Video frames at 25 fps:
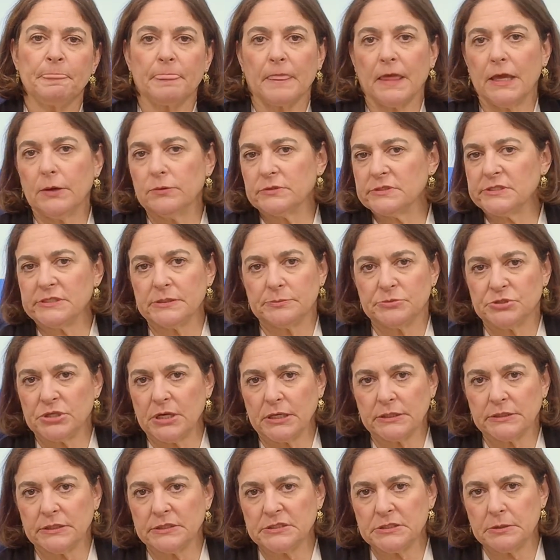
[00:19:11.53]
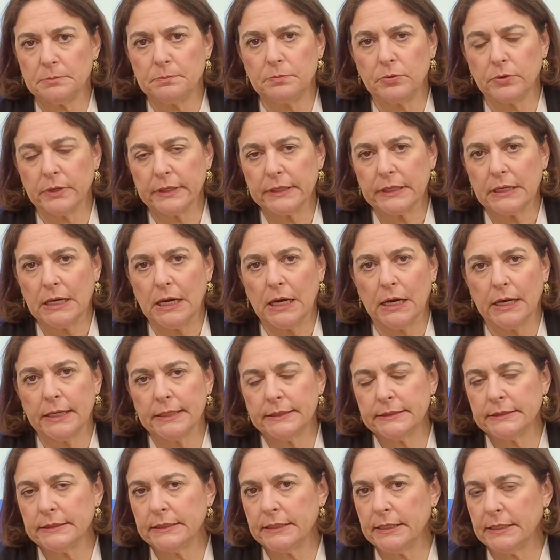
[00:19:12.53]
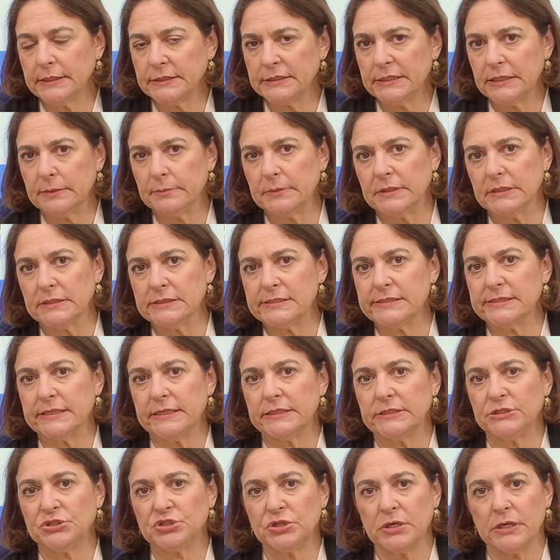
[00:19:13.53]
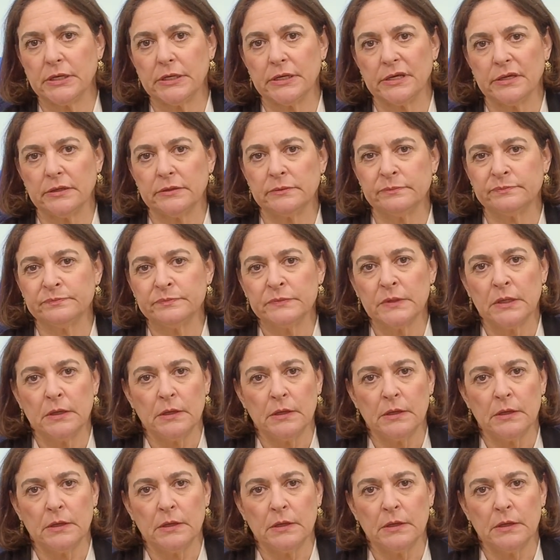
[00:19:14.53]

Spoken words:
he was subjected to boycott and demonization